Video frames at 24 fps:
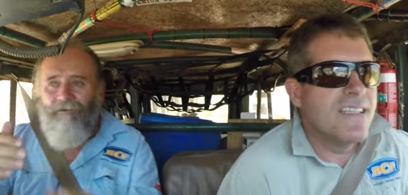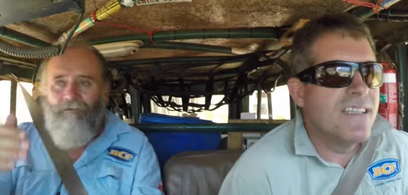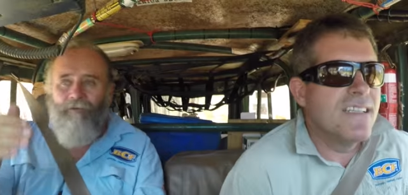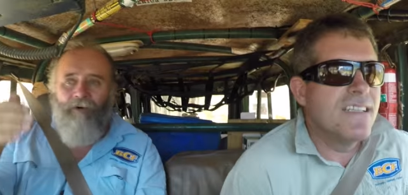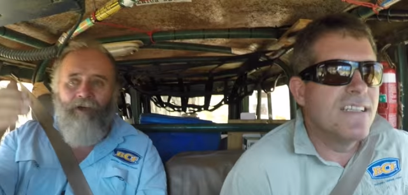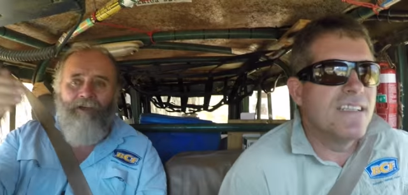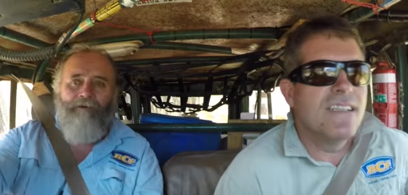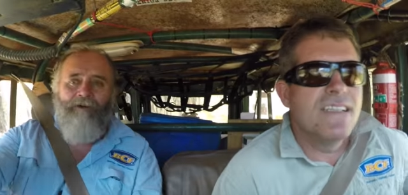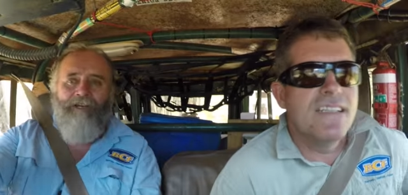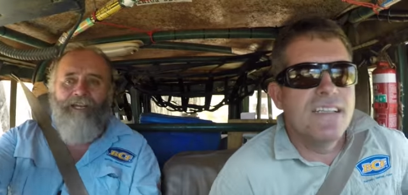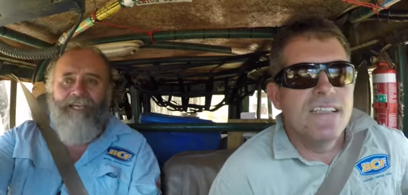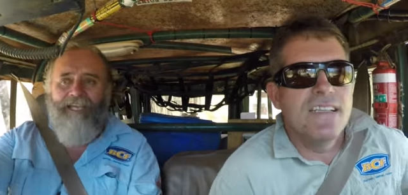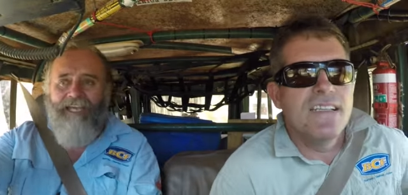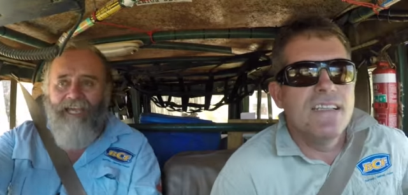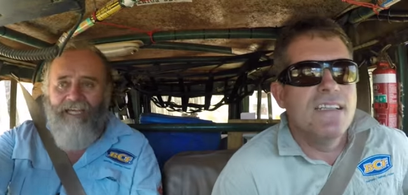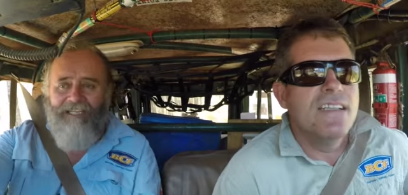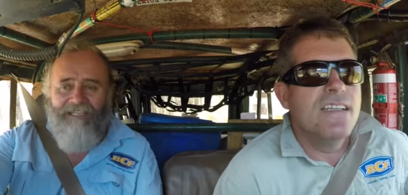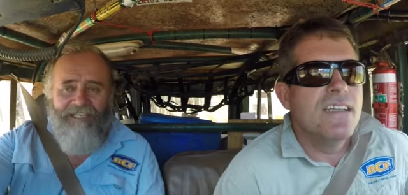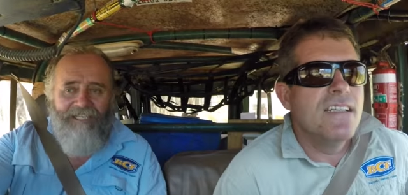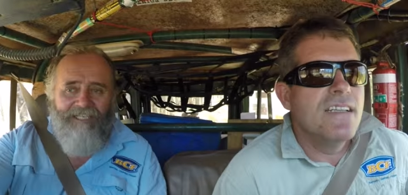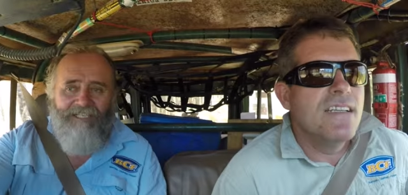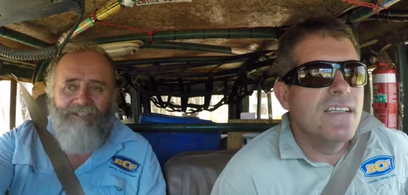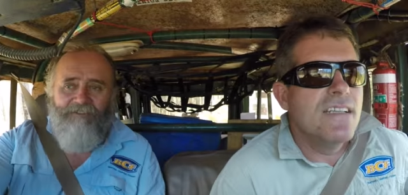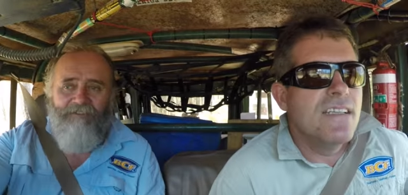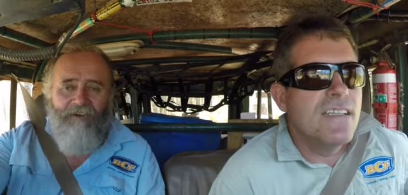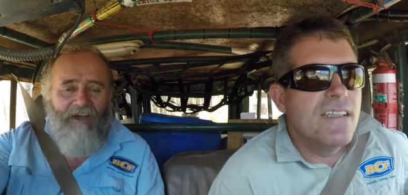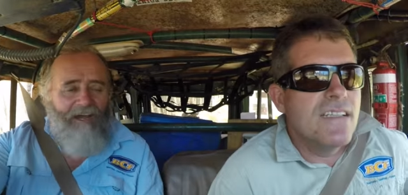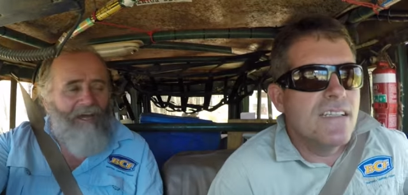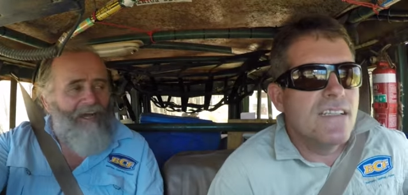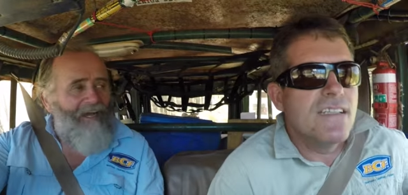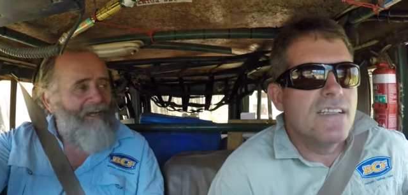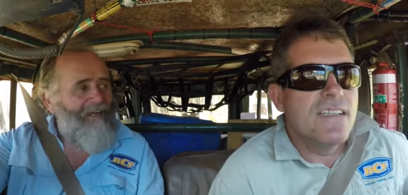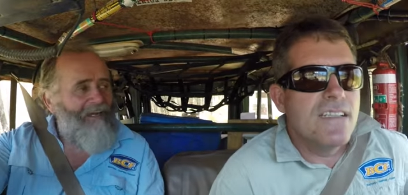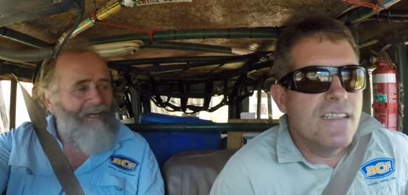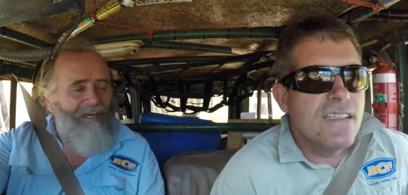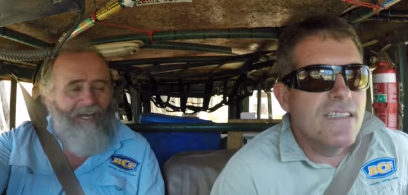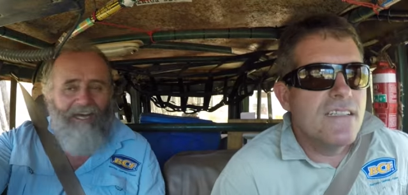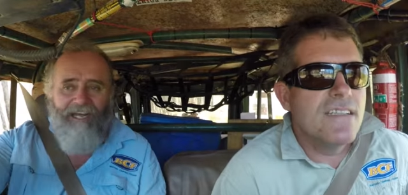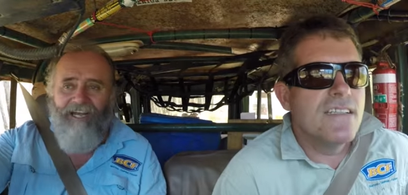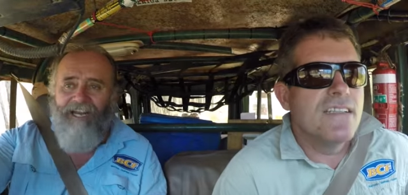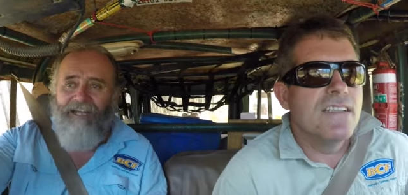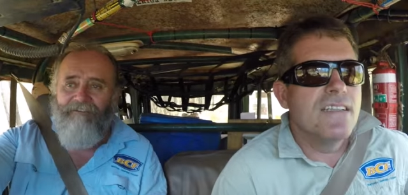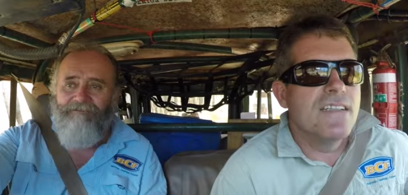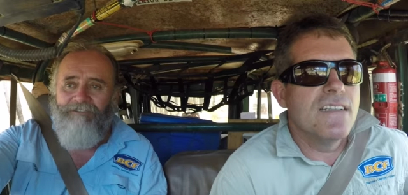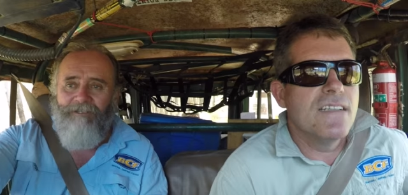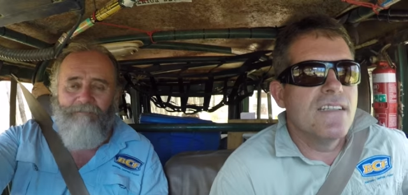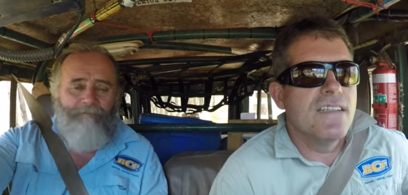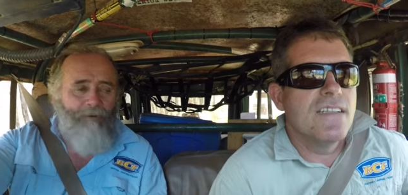Speaker 1: we were to get this far and
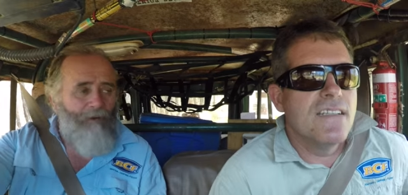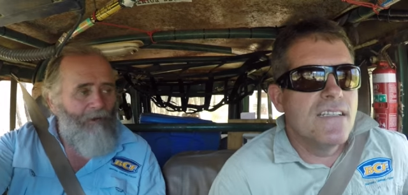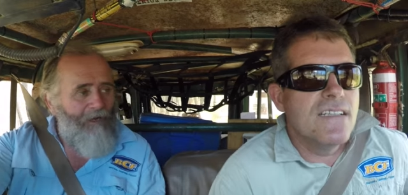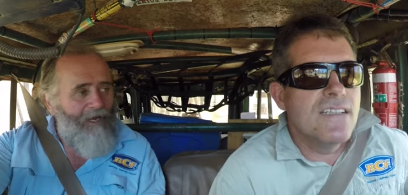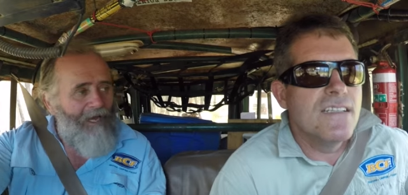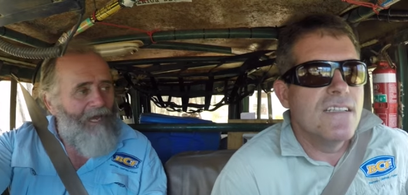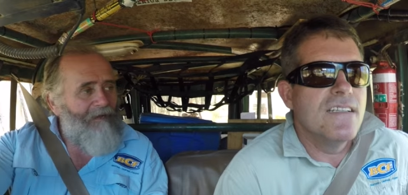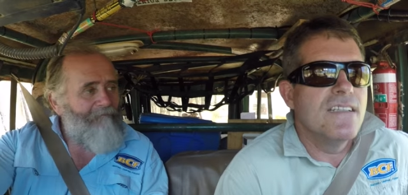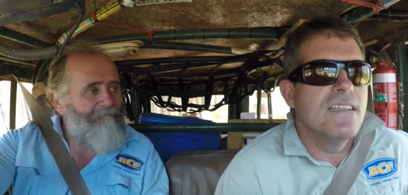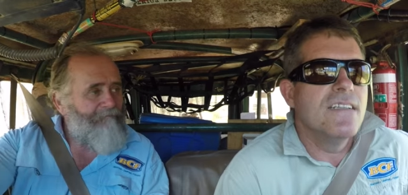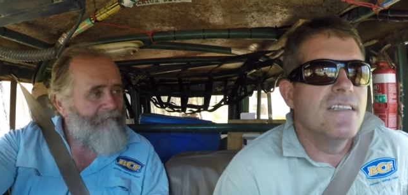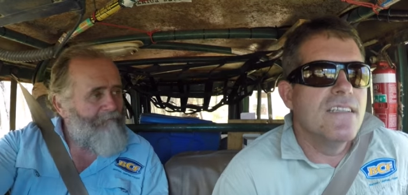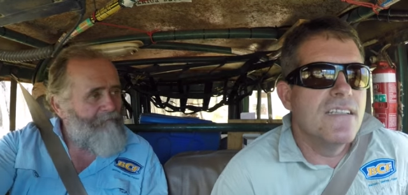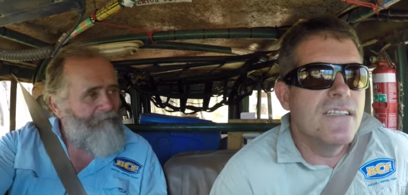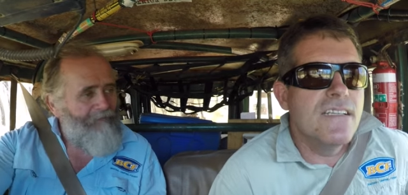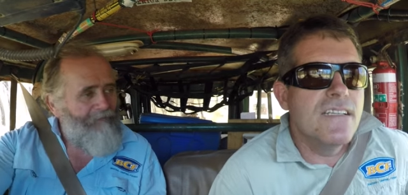have to pull up,